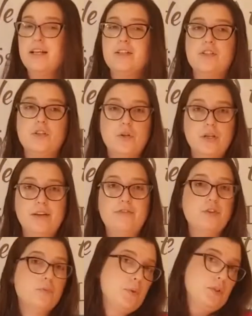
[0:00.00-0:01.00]
So
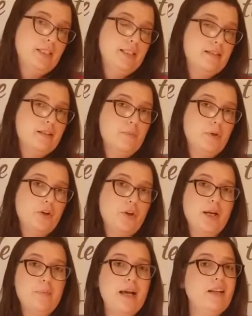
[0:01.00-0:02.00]
if you're pulling this up on your
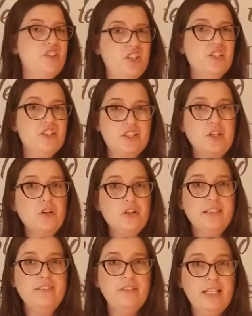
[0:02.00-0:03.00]
iPad, you can just turn
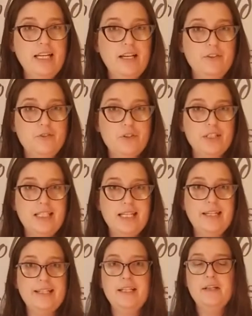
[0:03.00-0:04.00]
on the video for the
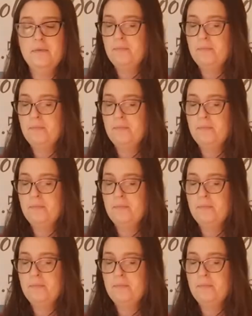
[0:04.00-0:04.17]
day.